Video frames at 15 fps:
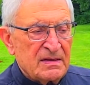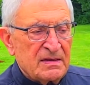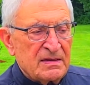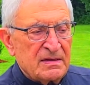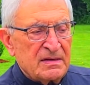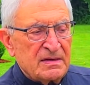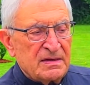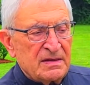
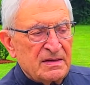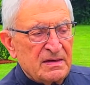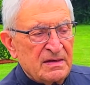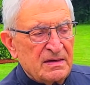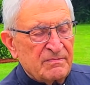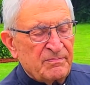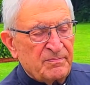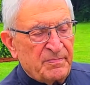
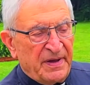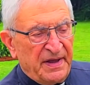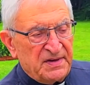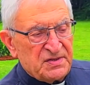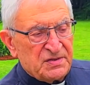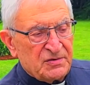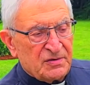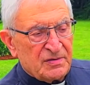the
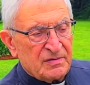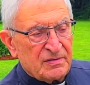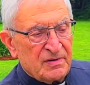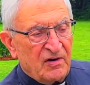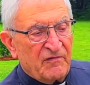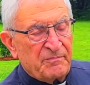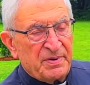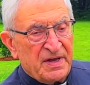pastor
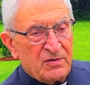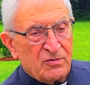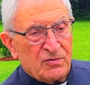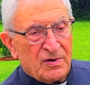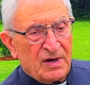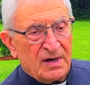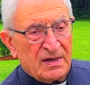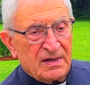of
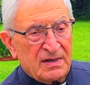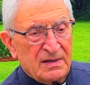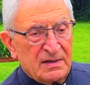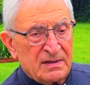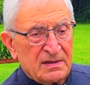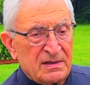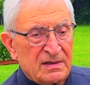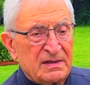Pianura
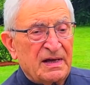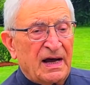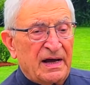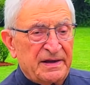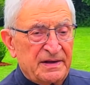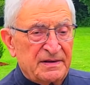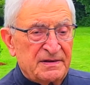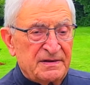died.